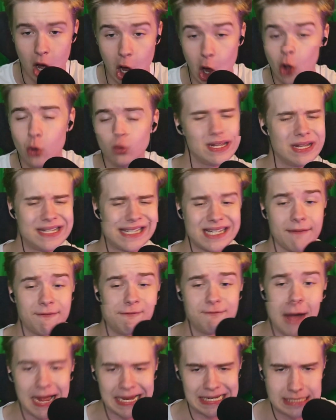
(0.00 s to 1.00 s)
Always the
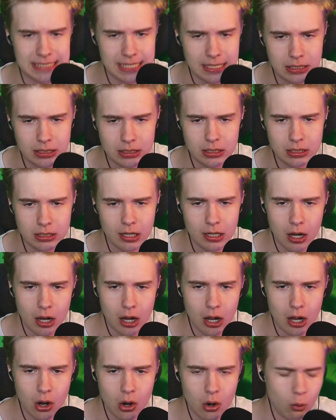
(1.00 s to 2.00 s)
fight
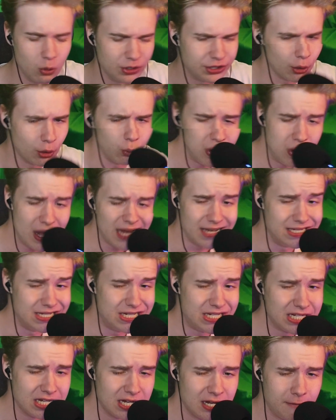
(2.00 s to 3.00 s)
with the
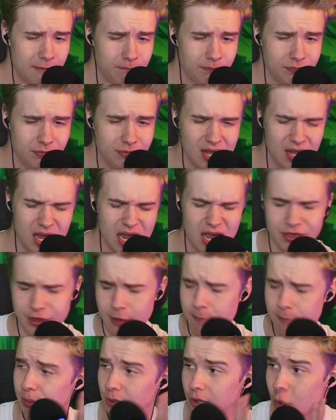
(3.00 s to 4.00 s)
Reds and
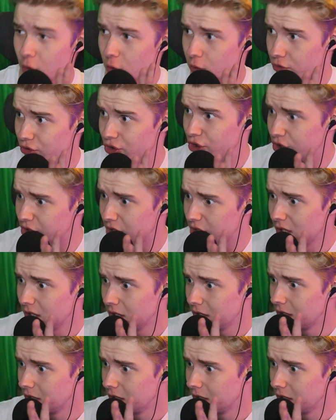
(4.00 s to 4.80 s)
the Blues.